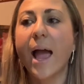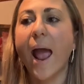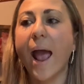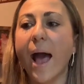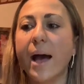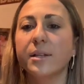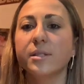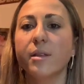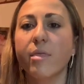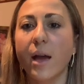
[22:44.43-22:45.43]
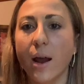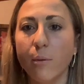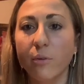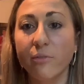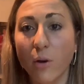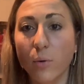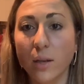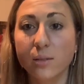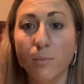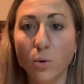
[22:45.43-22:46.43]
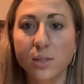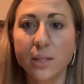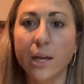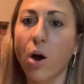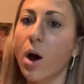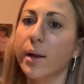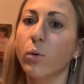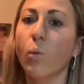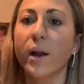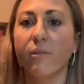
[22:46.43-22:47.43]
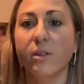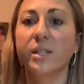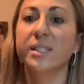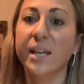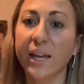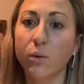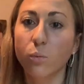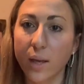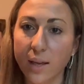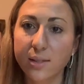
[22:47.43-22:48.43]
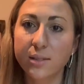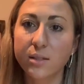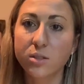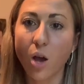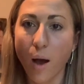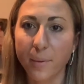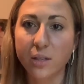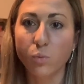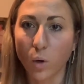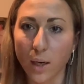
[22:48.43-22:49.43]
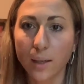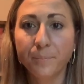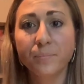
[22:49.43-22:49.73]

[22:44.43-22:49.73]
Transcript: And then I would focus mostly on whatever the second week's topics were